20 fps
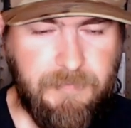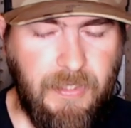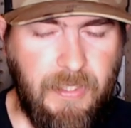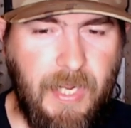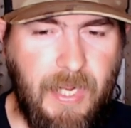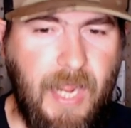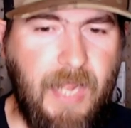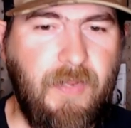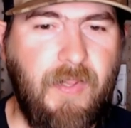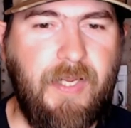
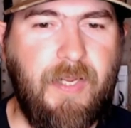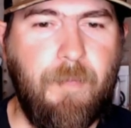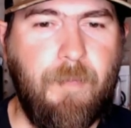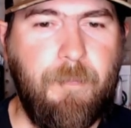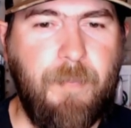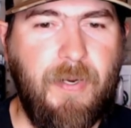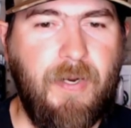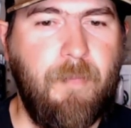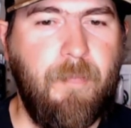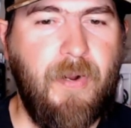I like a
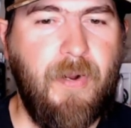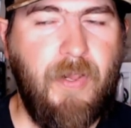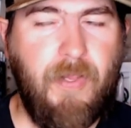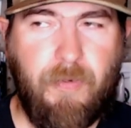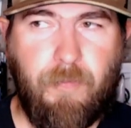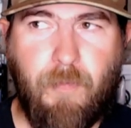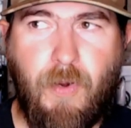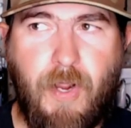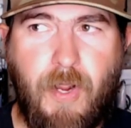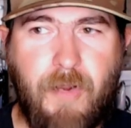parabolic
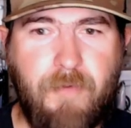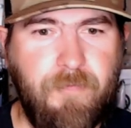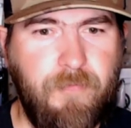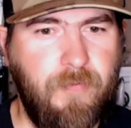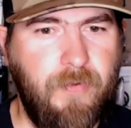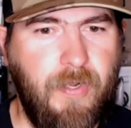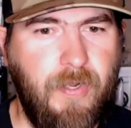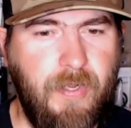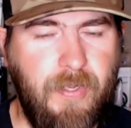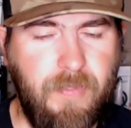rod for
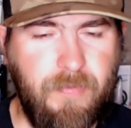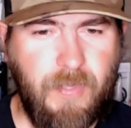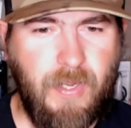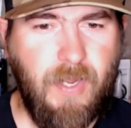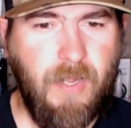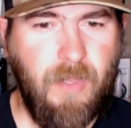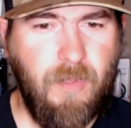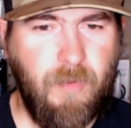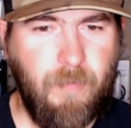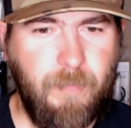the, the
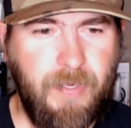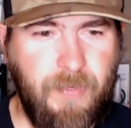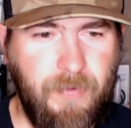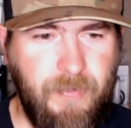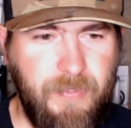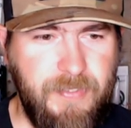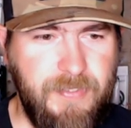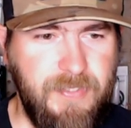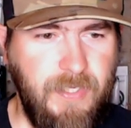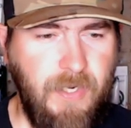hollow
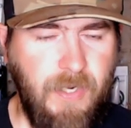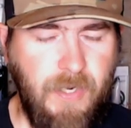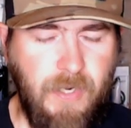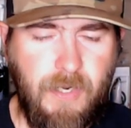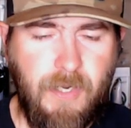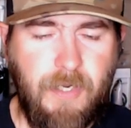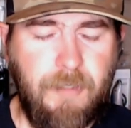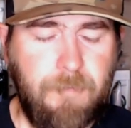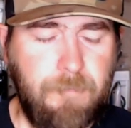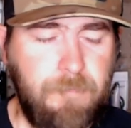bellies
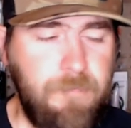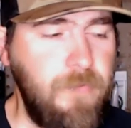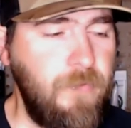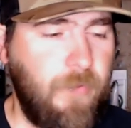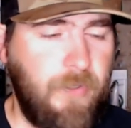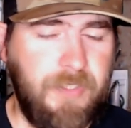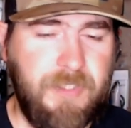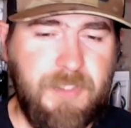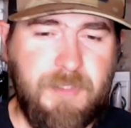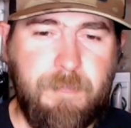
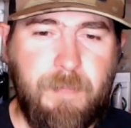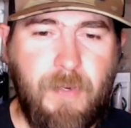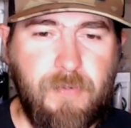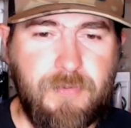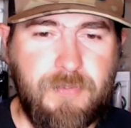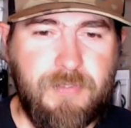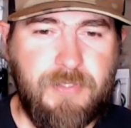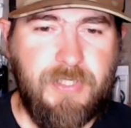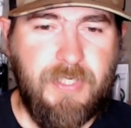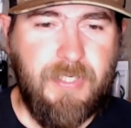or
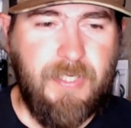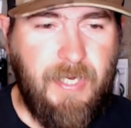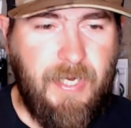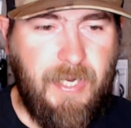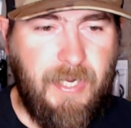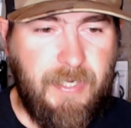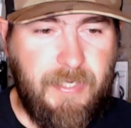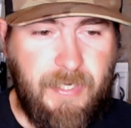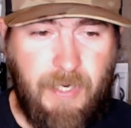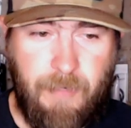exposed jig
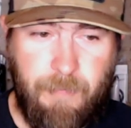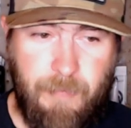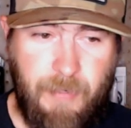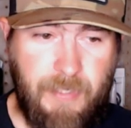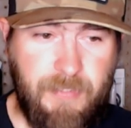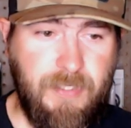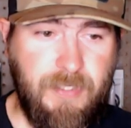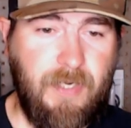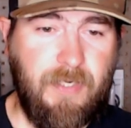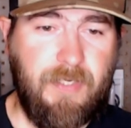head. Now I'm
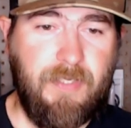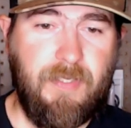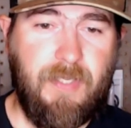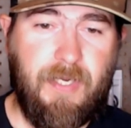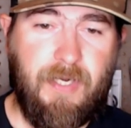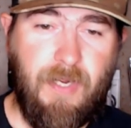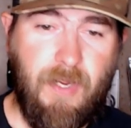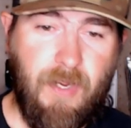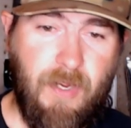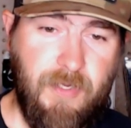not talking
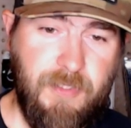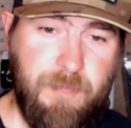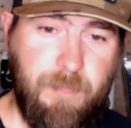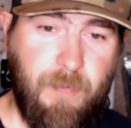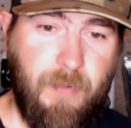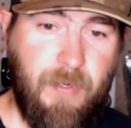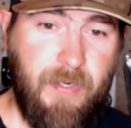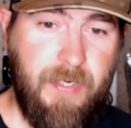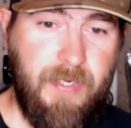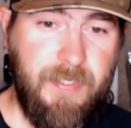like
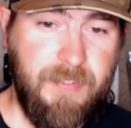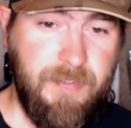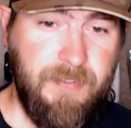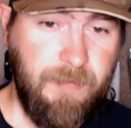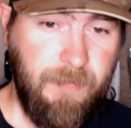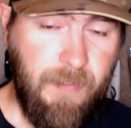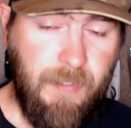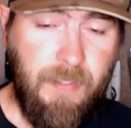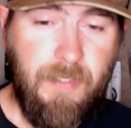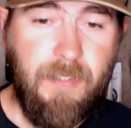Ospreys.
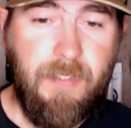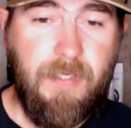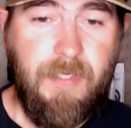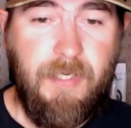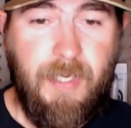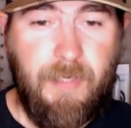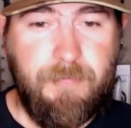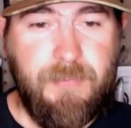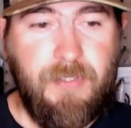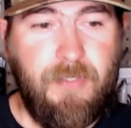
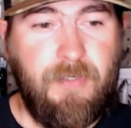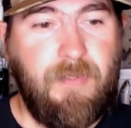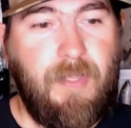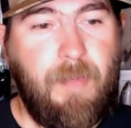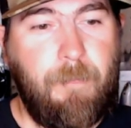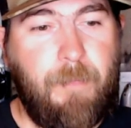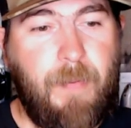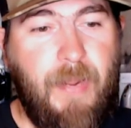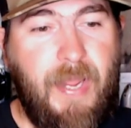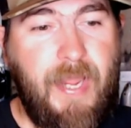I'm talking
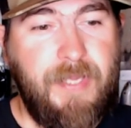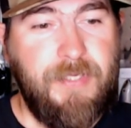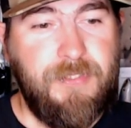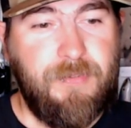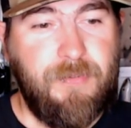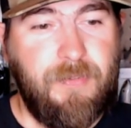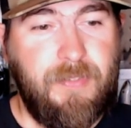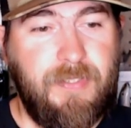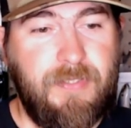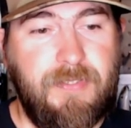like
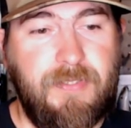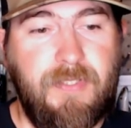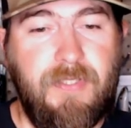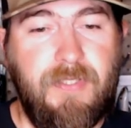Bastrix.